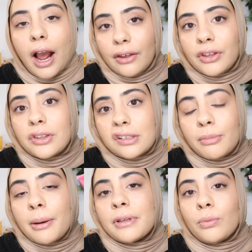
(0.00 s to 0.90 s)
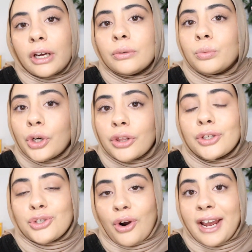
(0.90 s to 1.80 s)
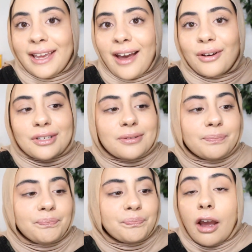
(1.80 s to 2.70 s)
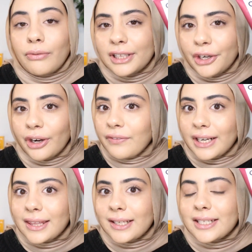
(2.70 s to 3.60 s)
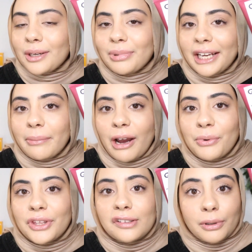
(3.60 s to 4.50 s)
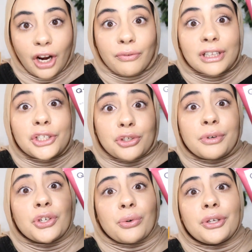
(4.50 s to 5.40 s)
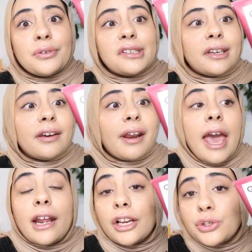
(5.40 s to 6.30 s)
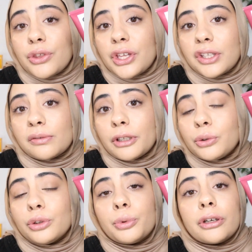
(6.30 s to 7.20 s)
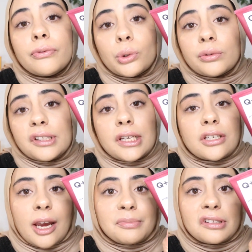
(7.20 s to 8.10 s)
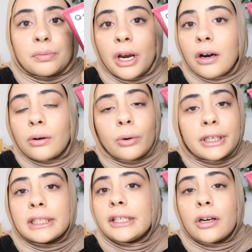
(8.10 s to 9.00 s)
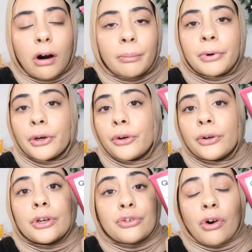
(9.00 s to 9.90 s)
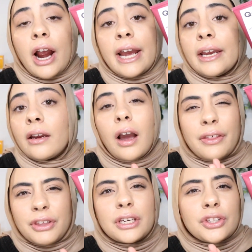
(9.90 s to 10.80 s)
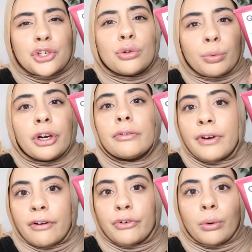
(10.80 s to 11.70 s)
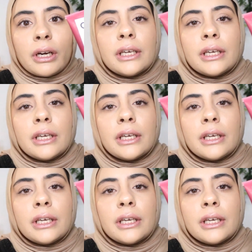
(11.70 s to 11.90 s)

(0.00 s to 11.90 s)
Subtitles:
I think this might be one worth trying out. I really don't have anything to complain about with this one. I really do enjoy using it. And I do think this one could work for all skin types as well. Oily, combo, dry. I think this should work for everyone.